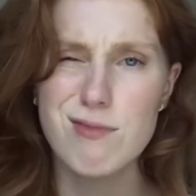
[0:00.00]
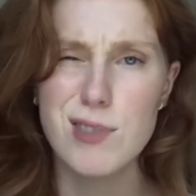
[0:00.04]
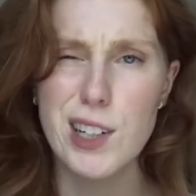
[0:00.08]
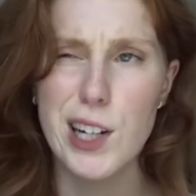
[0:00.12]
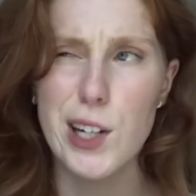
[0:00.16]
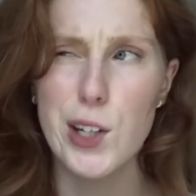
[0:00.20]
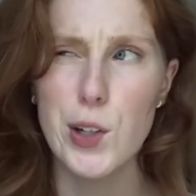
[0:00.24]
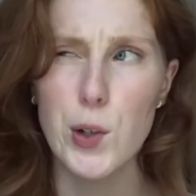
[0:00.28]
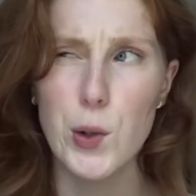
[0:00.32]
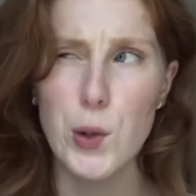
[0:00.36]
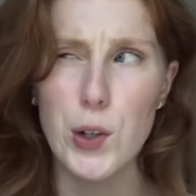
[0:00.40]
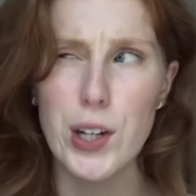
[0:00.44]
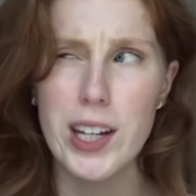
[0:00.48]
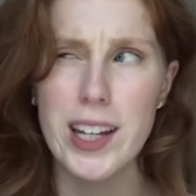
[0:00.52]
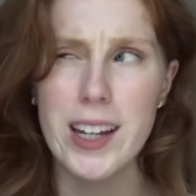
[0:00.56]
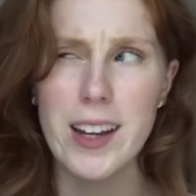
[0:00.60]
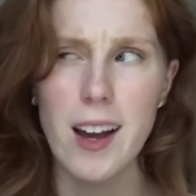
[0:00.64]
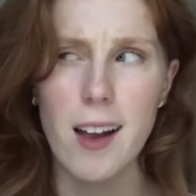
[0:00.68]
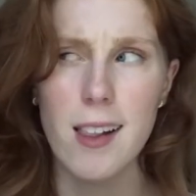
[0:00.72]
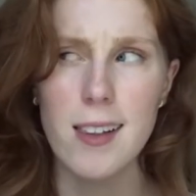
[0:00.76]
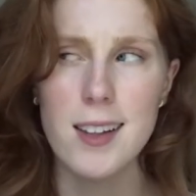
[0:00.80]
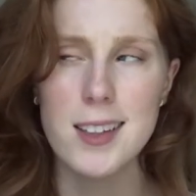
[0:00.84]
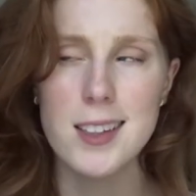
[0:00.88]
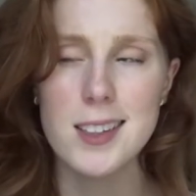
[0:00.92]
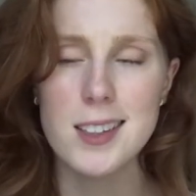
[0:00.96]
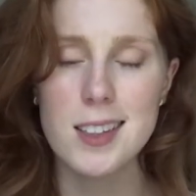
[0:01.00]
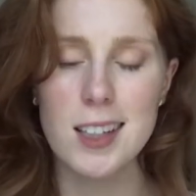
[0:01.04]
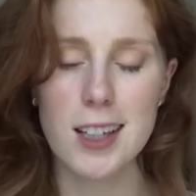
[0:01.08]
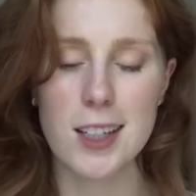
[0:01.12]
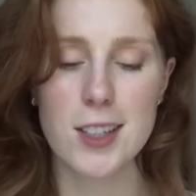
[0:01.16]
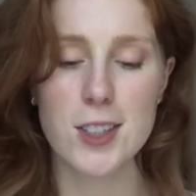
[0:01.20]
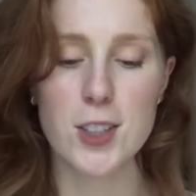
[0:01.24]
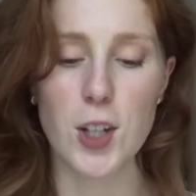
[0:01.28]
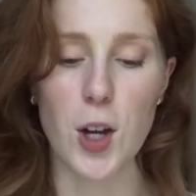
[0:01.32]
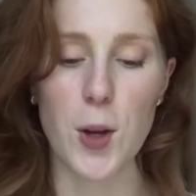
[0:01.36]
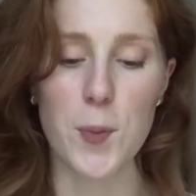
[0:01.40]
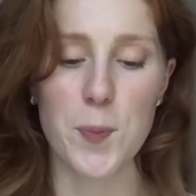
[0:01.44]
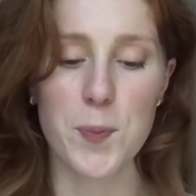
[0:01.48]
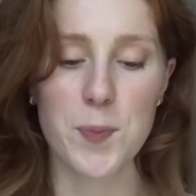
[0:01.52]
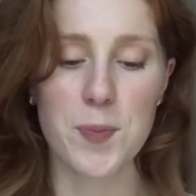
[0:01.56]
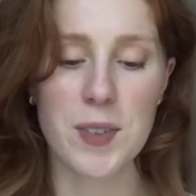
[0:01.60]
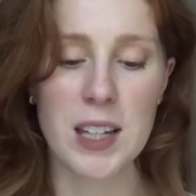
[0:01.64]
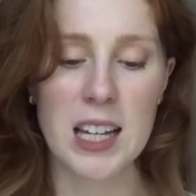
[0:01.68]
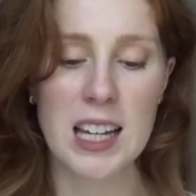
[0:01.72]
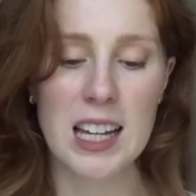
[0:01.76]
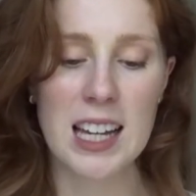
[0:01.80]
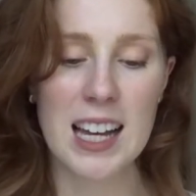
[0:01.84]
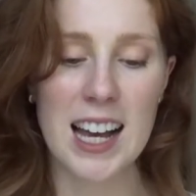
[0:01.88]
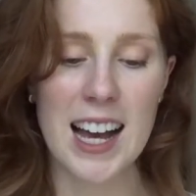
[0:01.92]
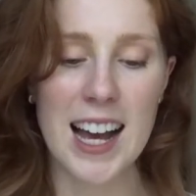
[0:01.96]
nudie colors. So
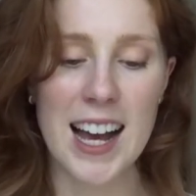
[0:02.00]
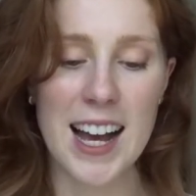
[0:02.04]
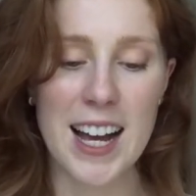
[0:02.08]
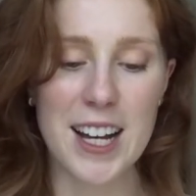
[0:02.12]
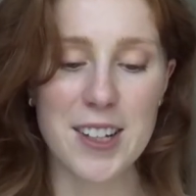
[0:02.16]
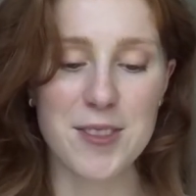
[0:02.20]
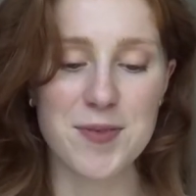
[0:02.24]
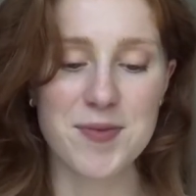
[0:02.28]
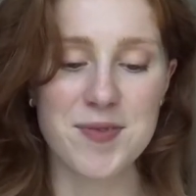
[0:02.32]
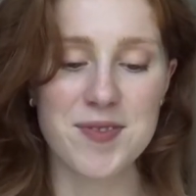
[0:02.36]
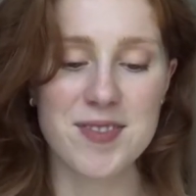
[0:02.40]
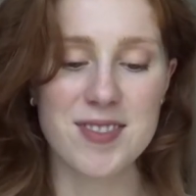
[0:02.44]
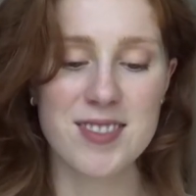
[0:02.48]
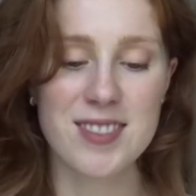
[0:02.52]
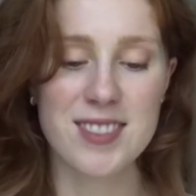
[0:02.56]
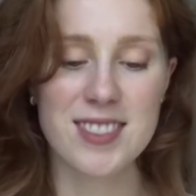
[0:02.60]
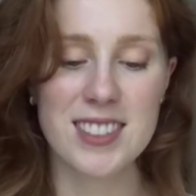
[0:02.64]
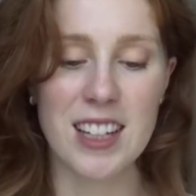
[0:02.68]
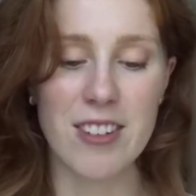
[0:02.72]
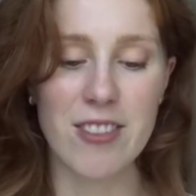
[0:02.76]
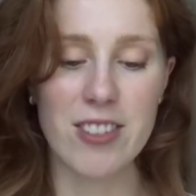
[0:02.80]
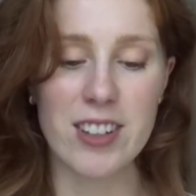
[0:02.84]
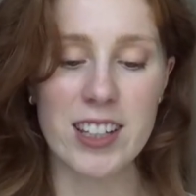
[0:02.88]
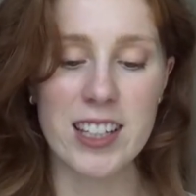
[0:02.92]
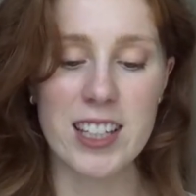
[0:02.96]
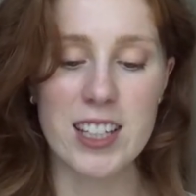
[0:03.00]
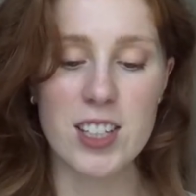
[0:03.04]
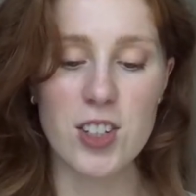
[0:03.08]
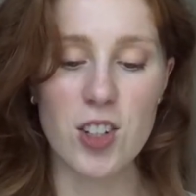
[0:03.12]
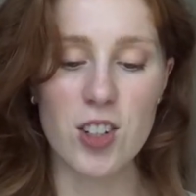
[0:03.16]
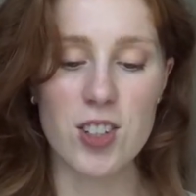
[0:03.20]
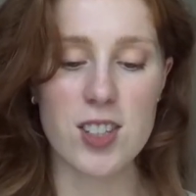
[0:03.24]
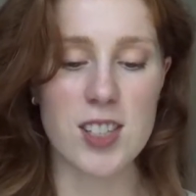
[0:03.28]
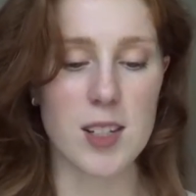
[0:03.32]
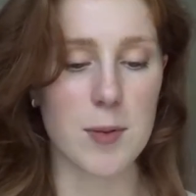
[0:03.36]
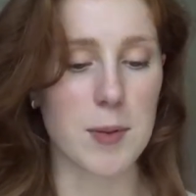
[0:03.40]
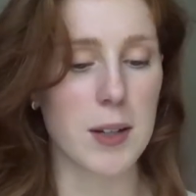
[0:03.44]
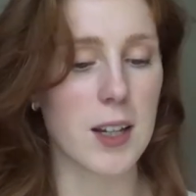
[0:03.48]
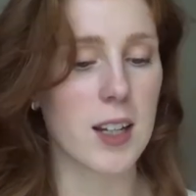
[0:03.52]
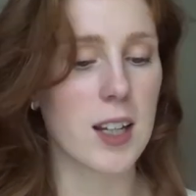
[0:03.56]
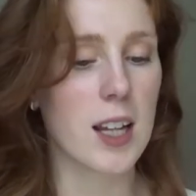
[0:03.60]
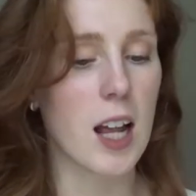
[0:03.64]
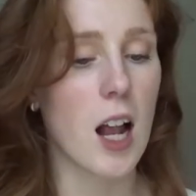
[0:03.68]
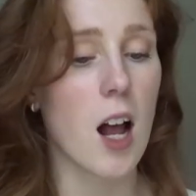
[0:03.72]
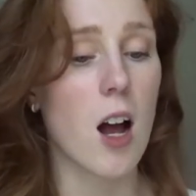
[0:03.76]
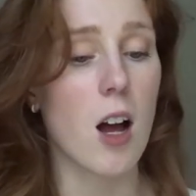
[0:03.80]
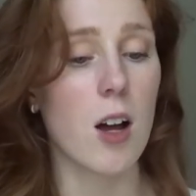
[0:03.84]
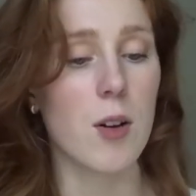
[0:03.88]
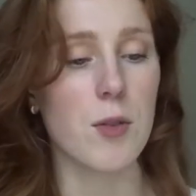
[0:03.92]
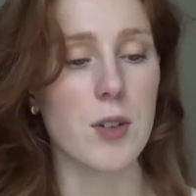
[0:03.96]
um definitely not something that
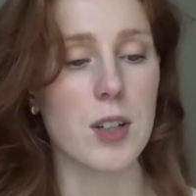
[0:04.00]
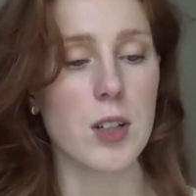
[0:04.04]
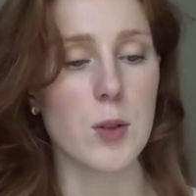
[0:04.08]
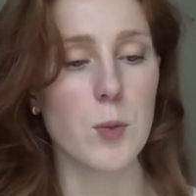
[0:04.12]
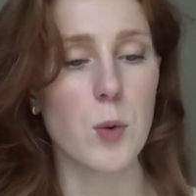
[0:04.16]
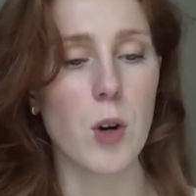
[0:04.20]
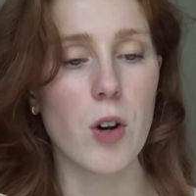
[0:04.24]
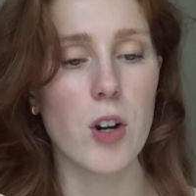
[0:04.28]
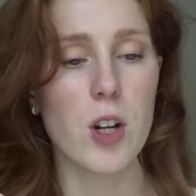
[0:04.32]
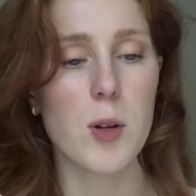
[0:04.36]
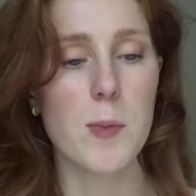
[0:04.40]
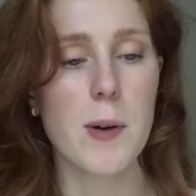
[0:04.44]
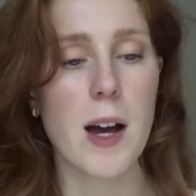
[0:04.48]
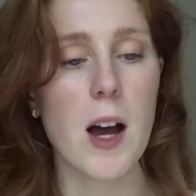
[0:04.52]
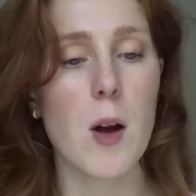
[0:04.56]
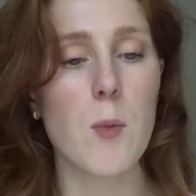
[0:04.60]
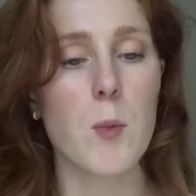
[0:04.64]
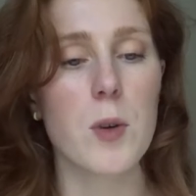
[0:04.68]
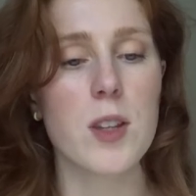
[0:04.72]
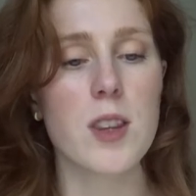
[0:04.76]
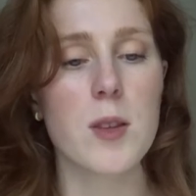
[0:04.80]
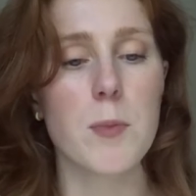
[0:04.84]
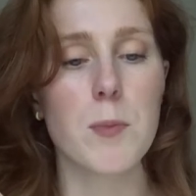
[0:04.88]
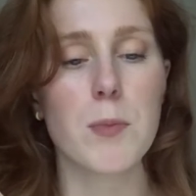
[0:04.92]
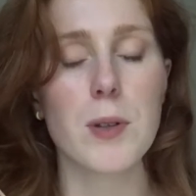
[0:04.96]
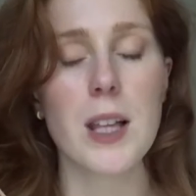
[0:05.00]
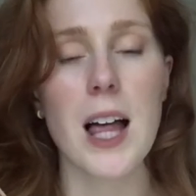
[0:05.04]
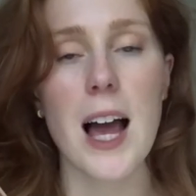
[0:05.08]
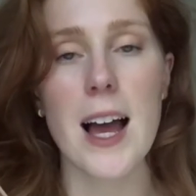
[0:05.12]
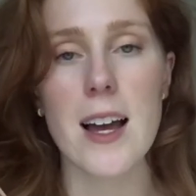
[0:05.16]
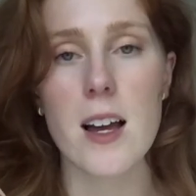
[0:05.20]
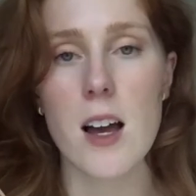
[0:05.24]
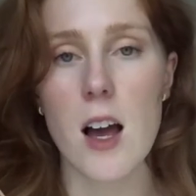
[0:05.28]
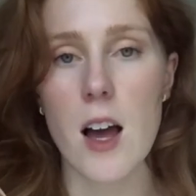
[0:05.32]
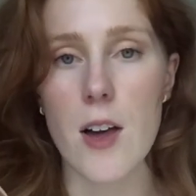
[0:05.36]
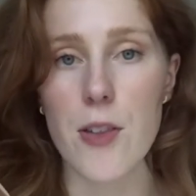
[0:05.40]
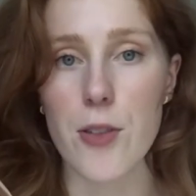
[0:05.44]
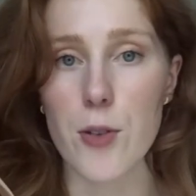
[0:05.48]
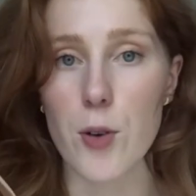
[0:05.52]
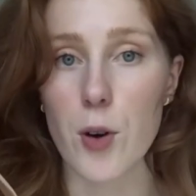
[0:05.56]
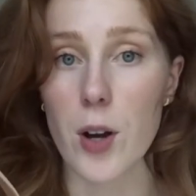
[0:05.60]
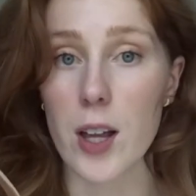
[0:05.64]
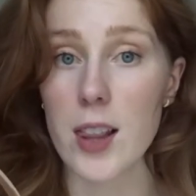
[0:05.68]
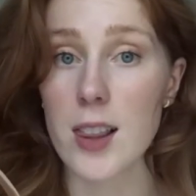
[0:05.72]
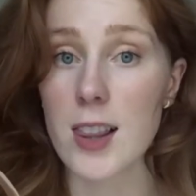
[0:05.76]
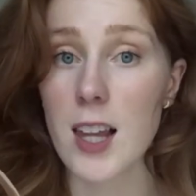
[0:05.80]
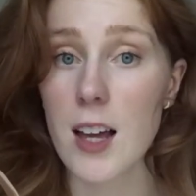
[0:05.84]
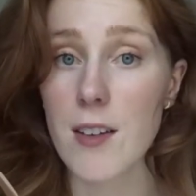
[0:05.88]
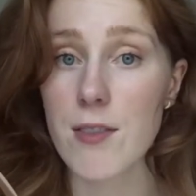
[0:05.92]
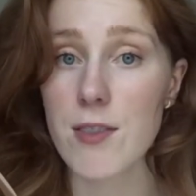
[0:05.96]
I really worried about. With the black, I thought I
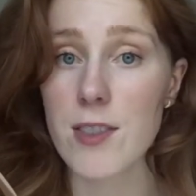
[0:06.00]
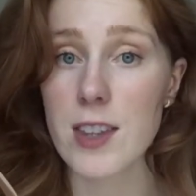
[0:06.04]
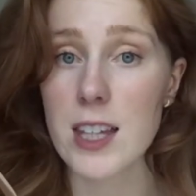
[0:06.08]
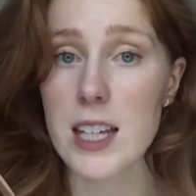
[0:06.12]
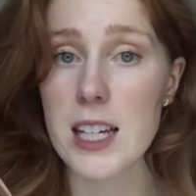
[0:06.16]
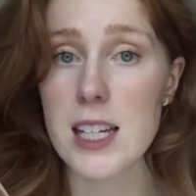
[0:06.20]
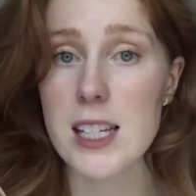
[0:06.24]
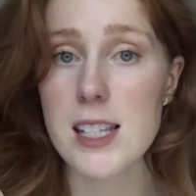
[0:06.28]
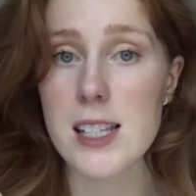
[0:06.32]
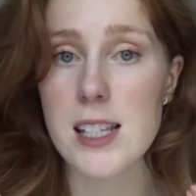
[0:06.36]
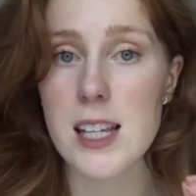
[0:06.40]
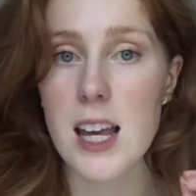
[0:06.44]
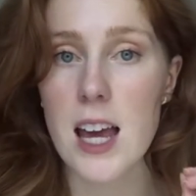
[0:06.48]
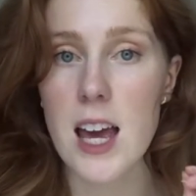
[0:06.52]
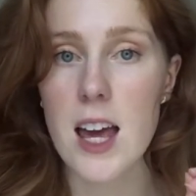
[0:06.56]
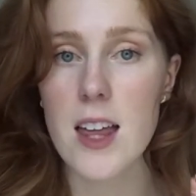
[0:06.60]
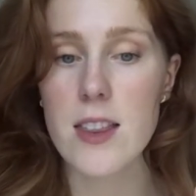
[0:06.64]
loved these.